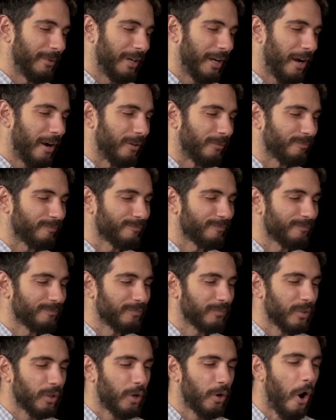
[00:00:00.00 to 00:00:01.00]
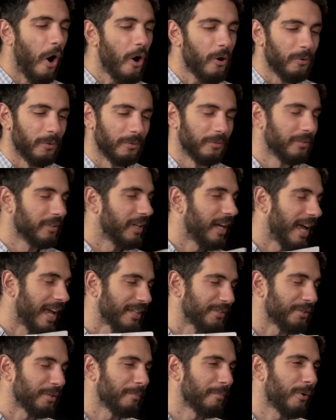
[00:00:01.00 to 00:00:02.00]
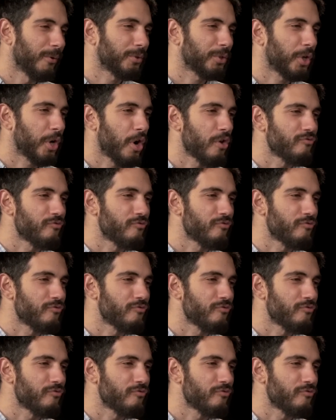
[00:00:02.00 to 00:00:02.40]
here we go. Who has the most